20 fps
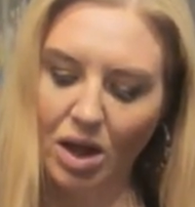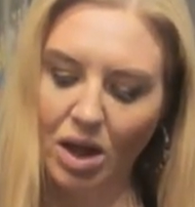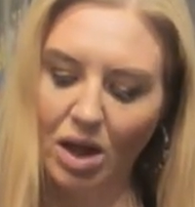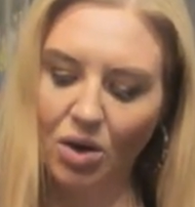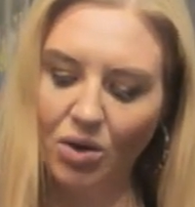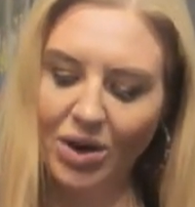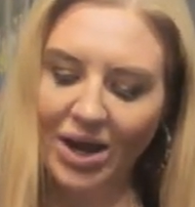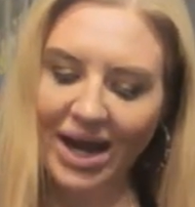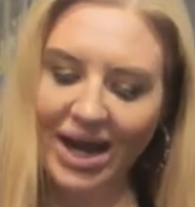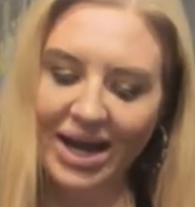
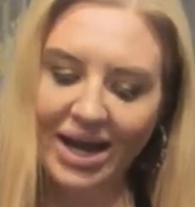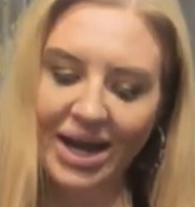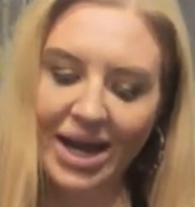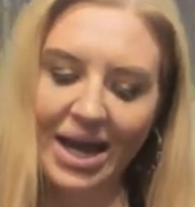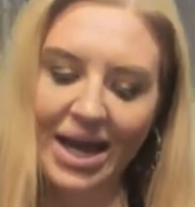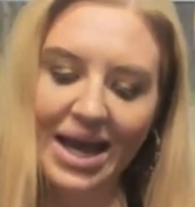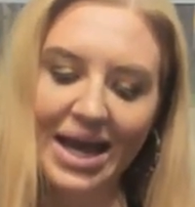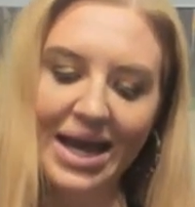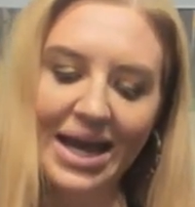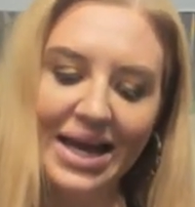Okay.
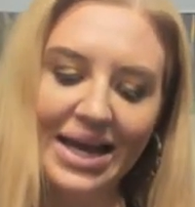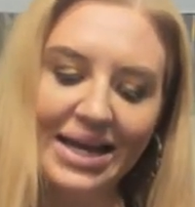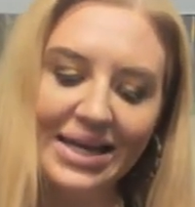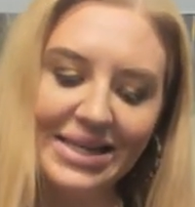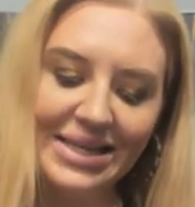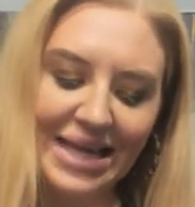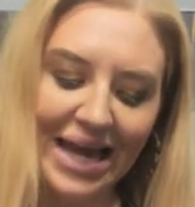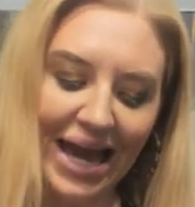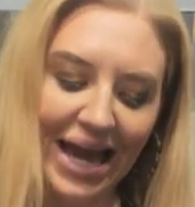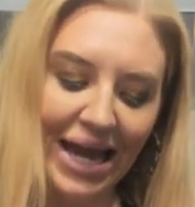
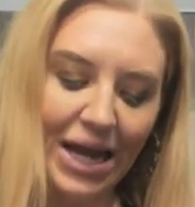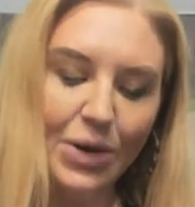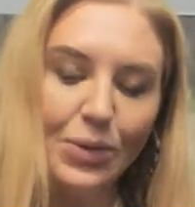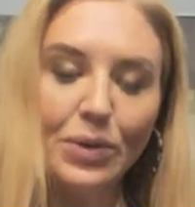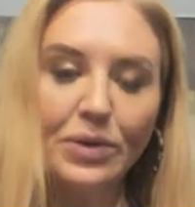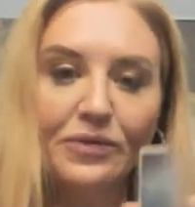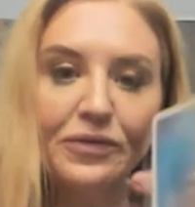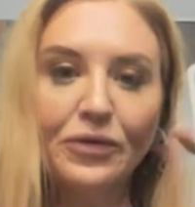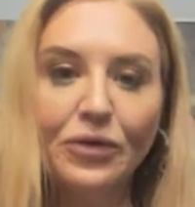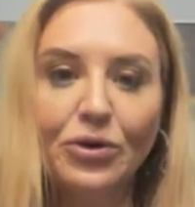Yang
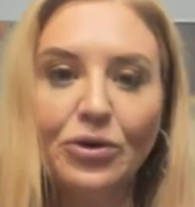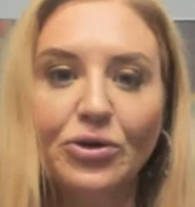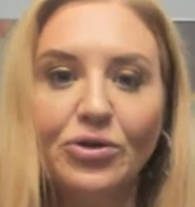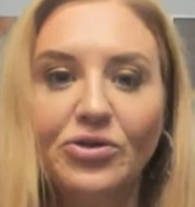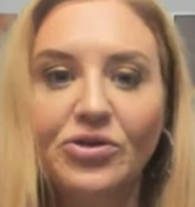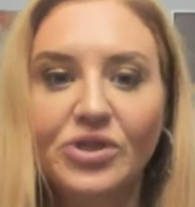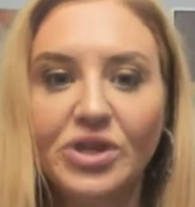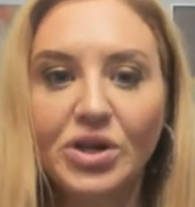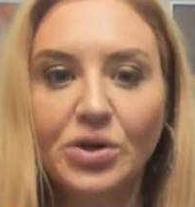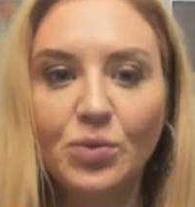
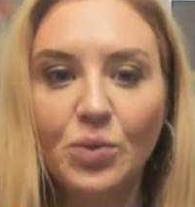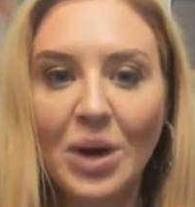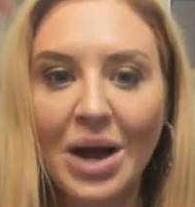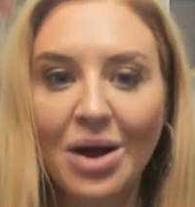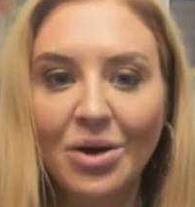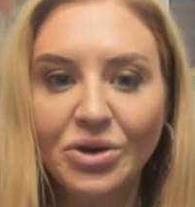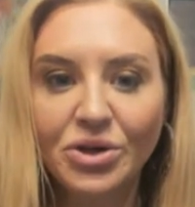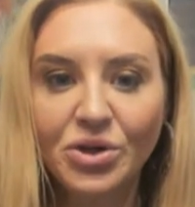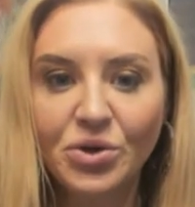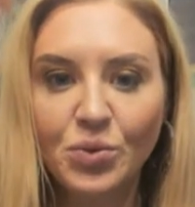reversed and
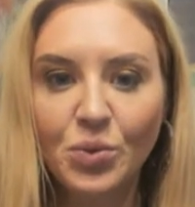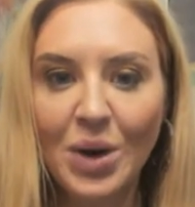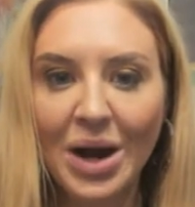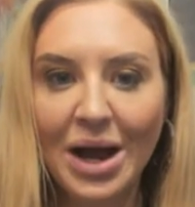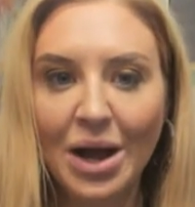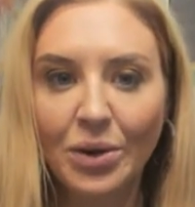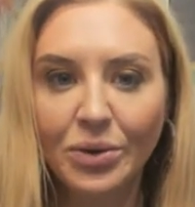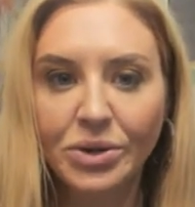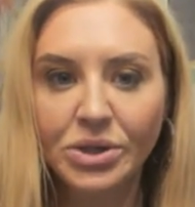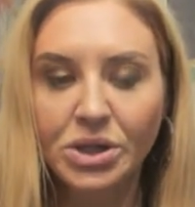round and
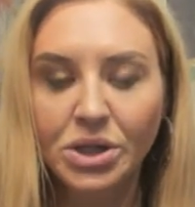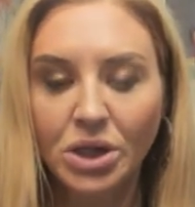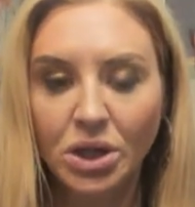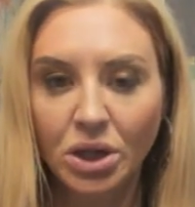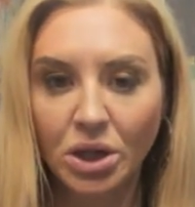round.